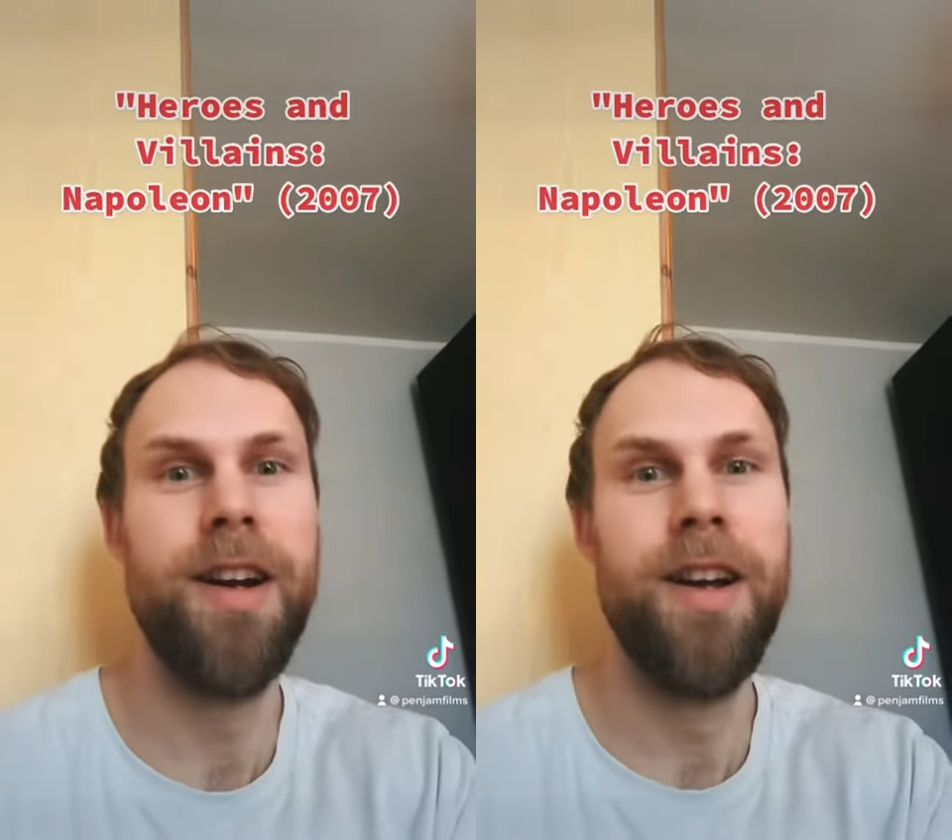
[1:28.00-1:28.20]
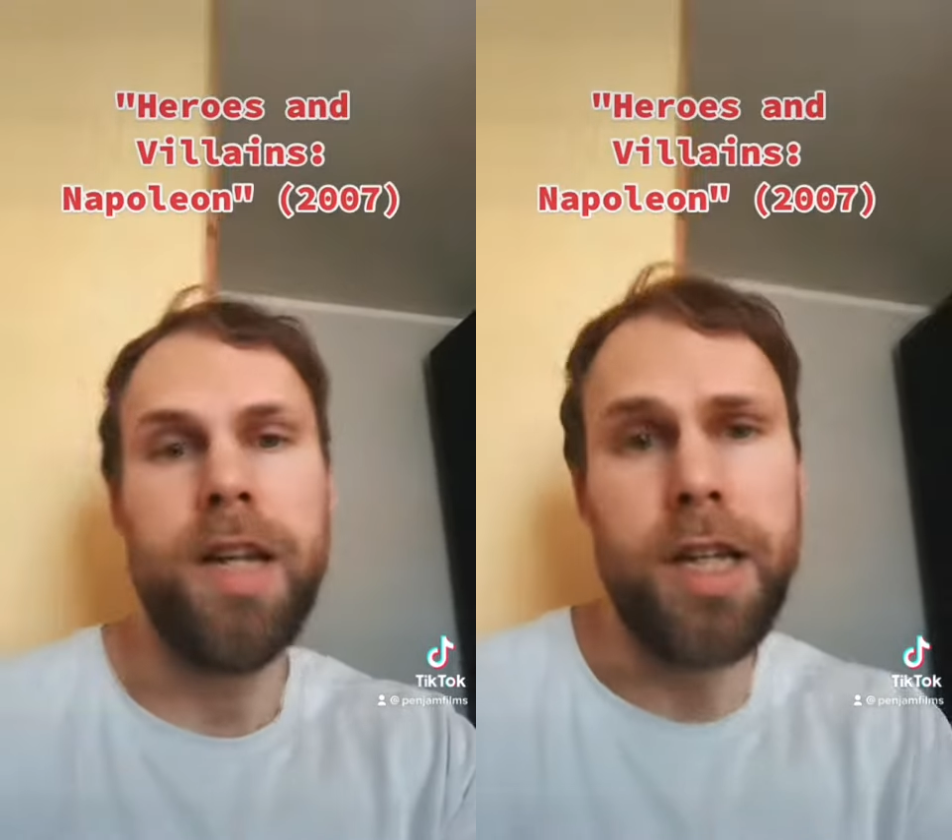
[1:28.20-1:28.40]

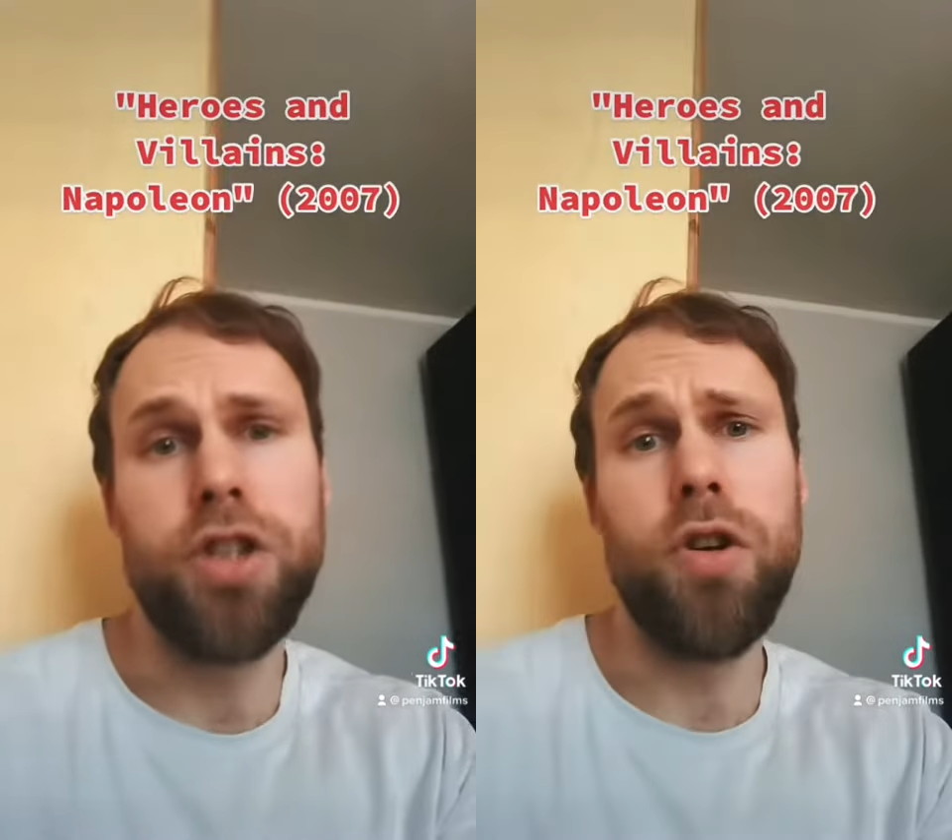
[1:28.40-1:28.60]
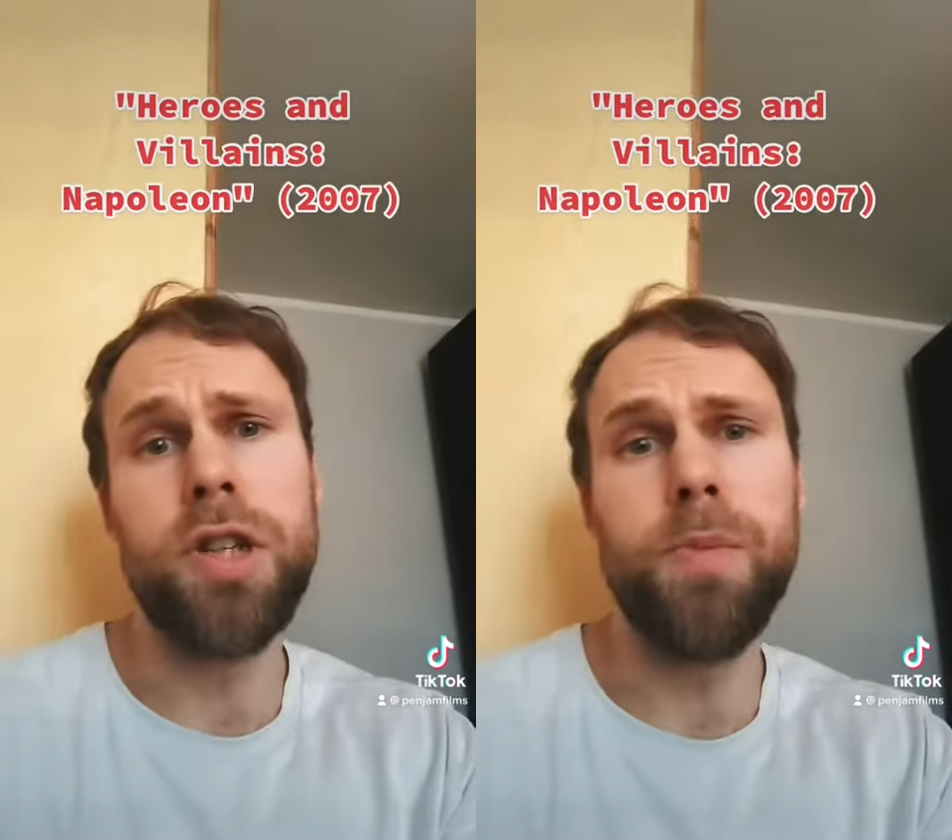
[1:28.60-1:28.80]
It
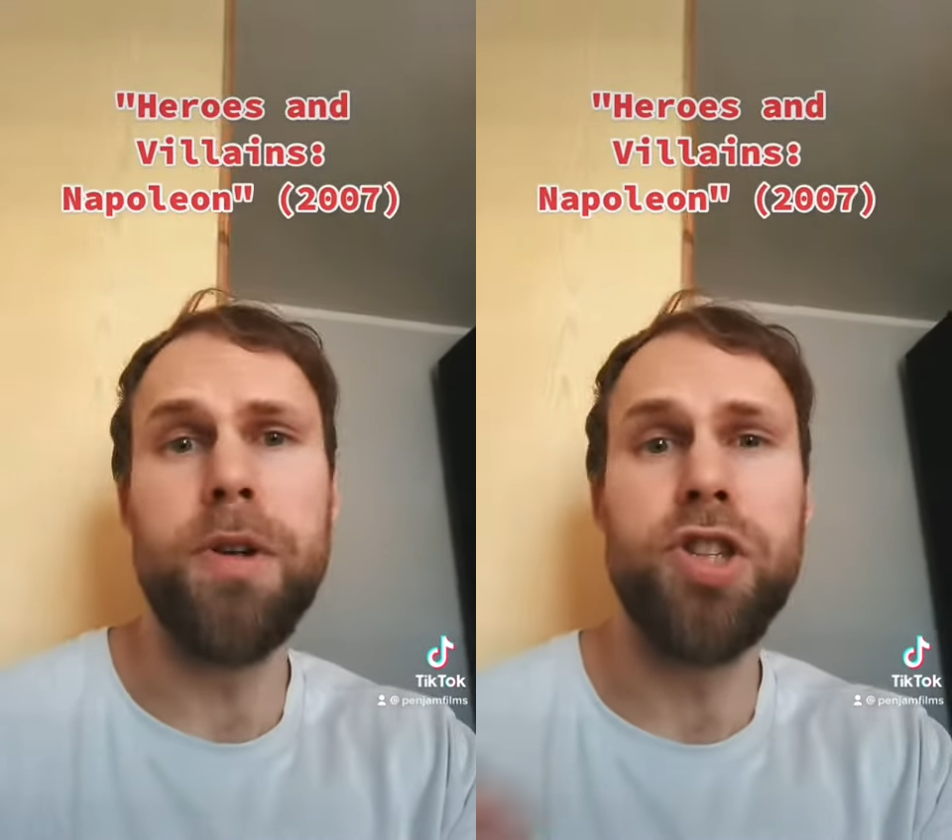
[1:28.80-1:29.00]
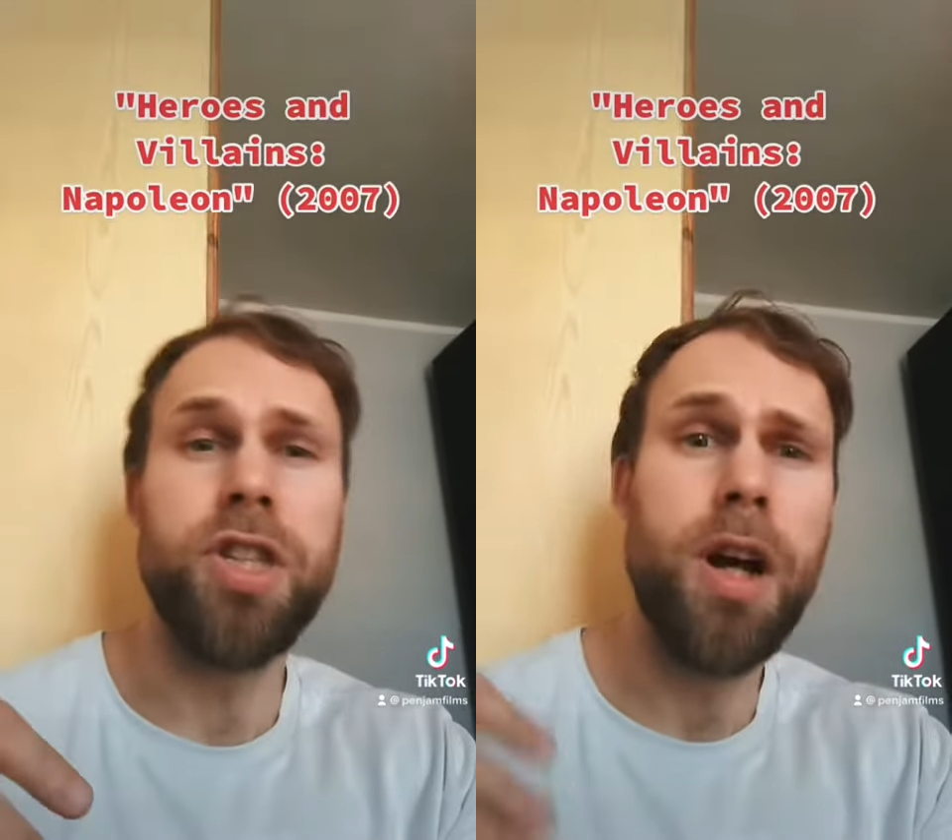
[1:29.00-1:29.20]
talks
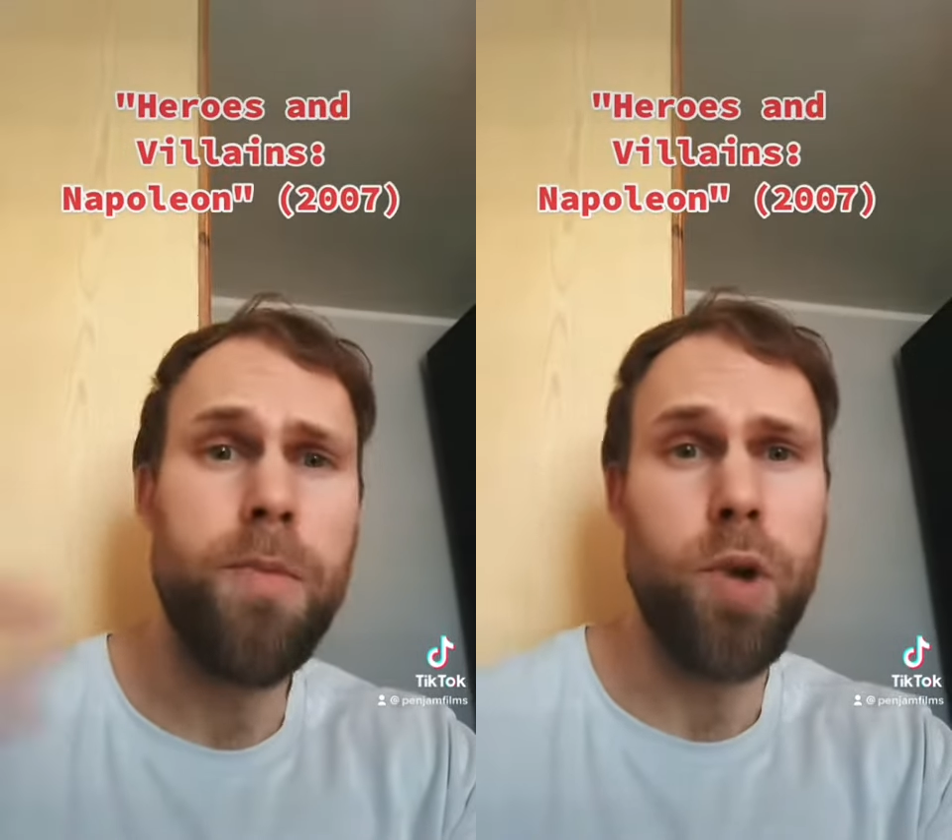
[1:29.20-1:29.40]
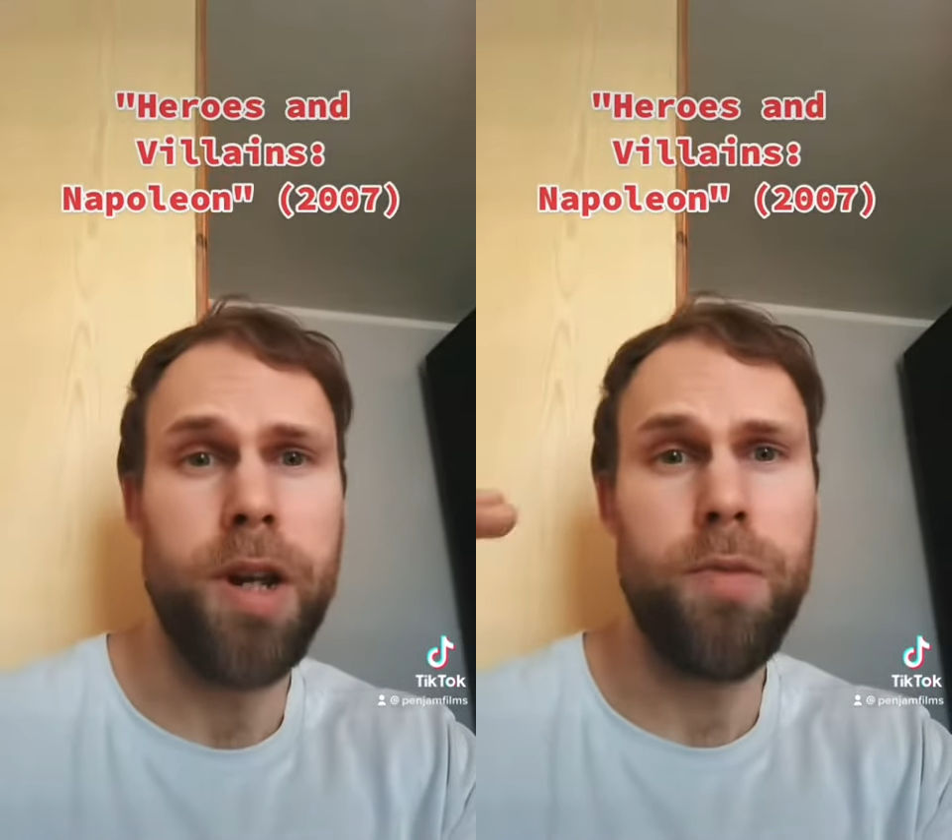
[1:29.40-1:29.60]
about the time
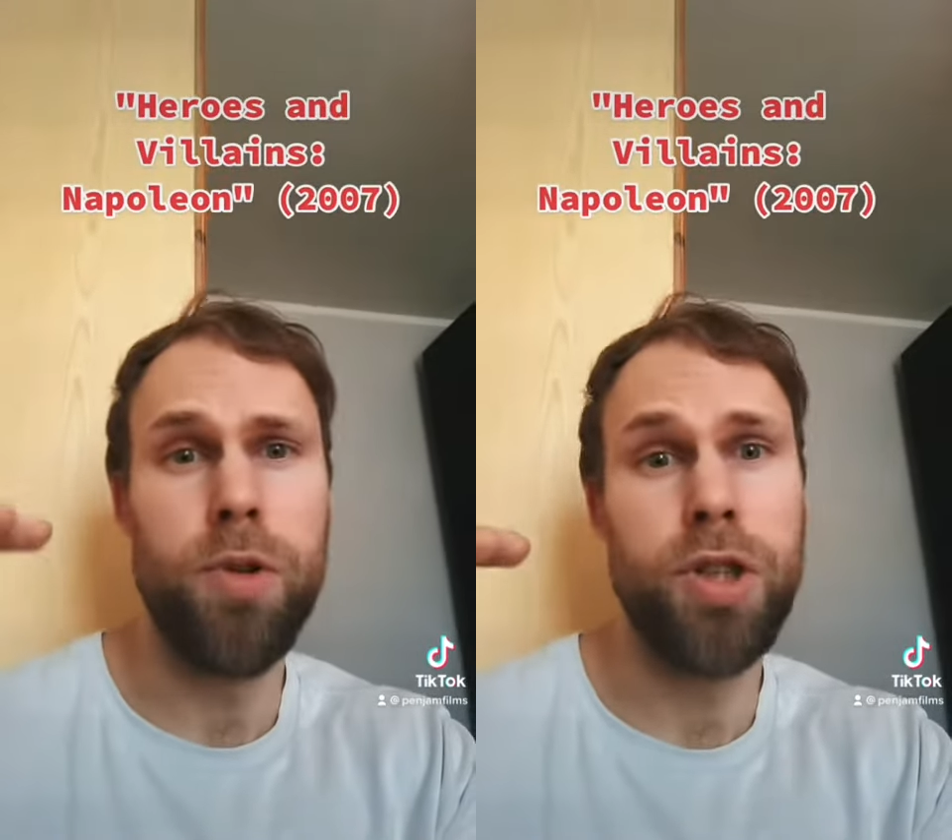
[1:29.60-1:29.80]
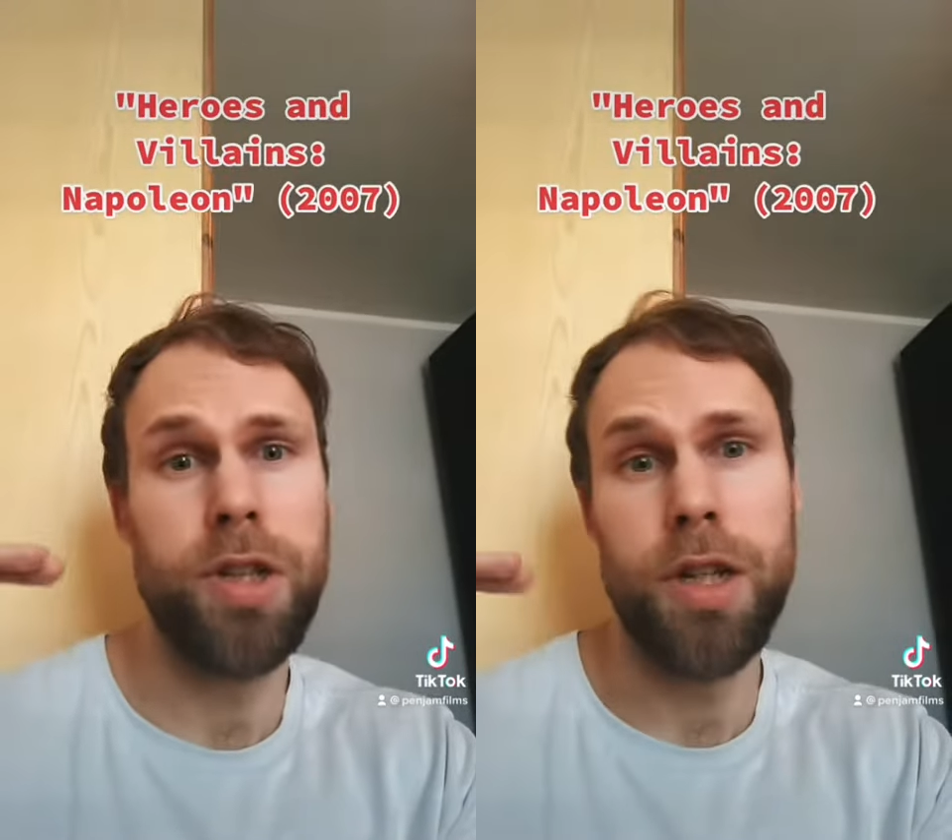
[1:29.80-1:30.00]
when he
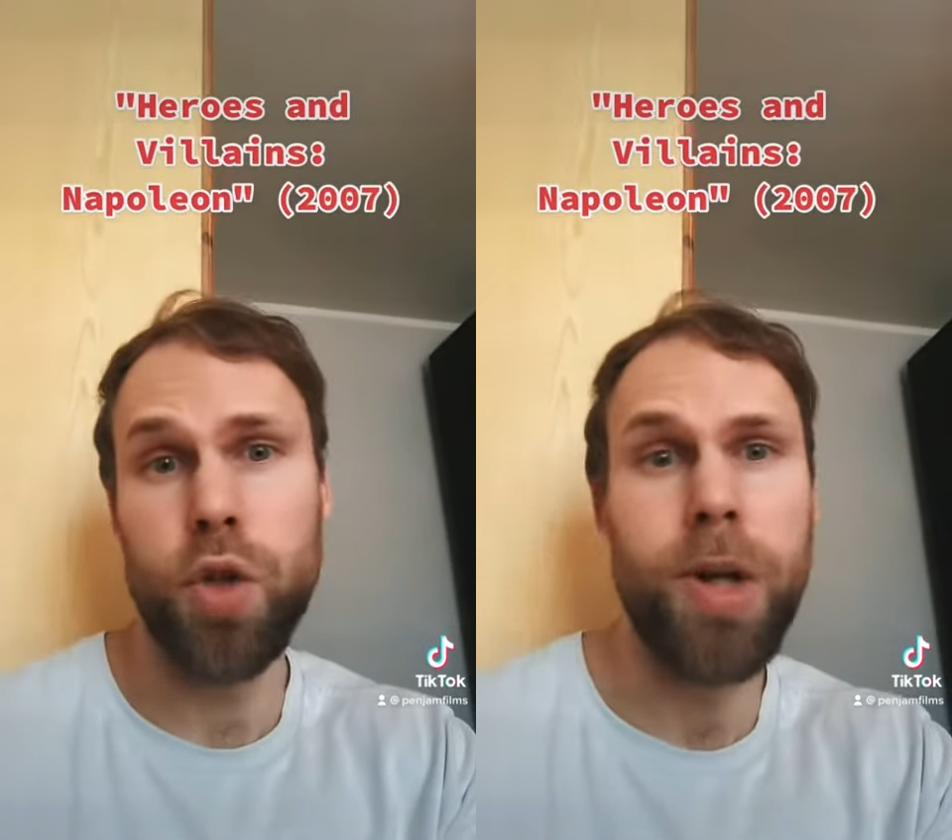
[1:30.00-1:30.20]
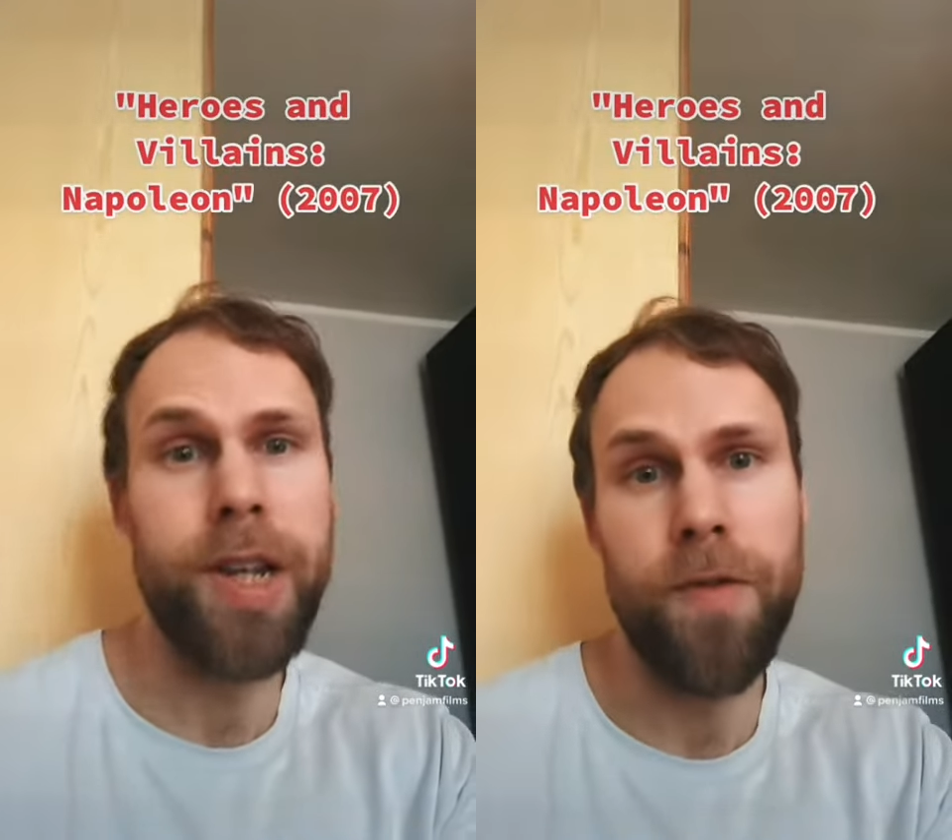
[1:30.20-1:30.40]
was
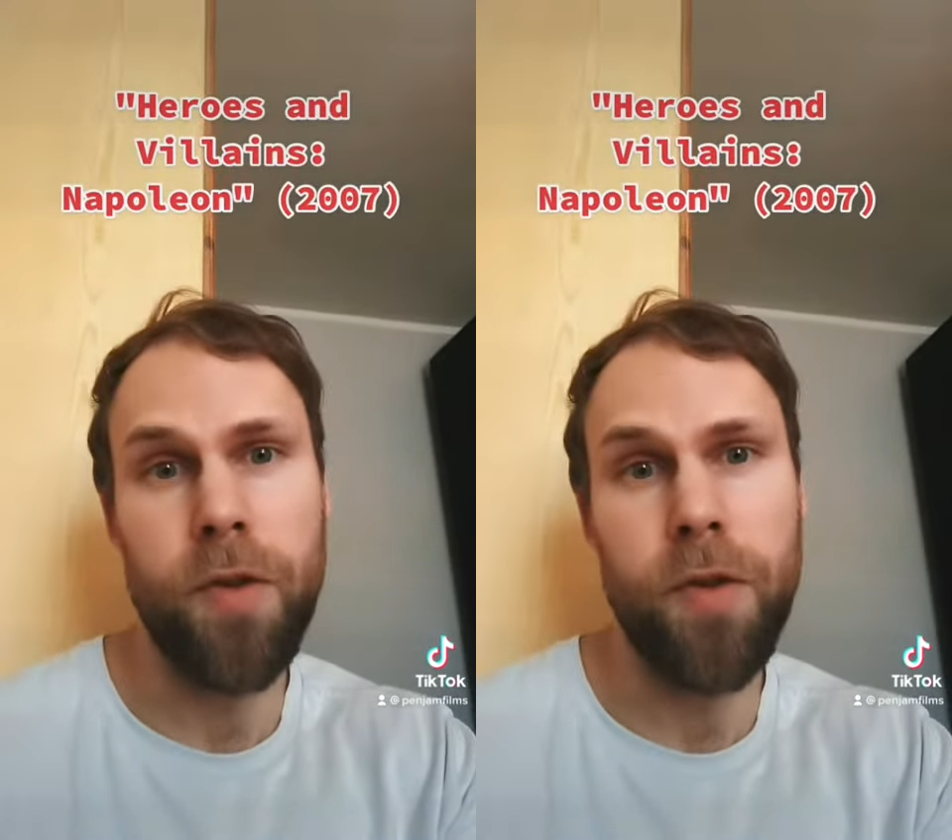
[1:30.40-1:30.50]
24